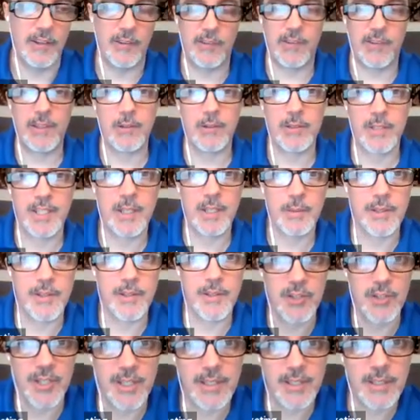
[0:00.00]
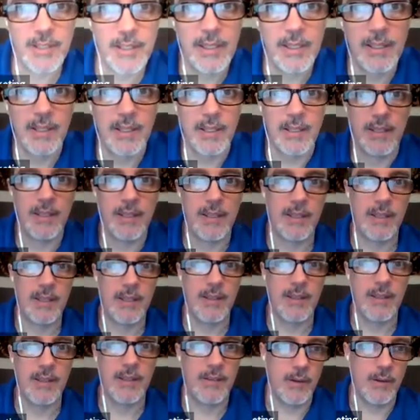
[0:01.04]
in a single DWG
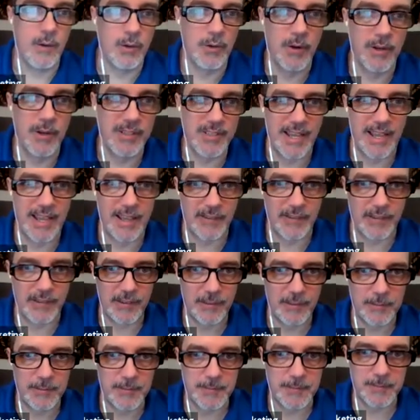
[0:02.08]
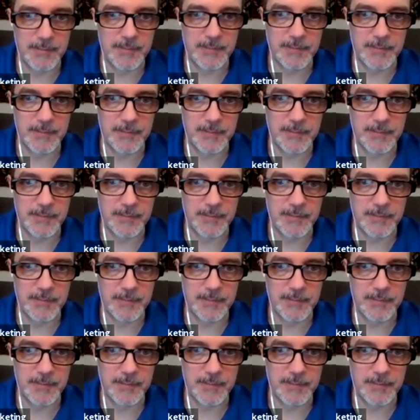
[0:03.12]
is an onerous task.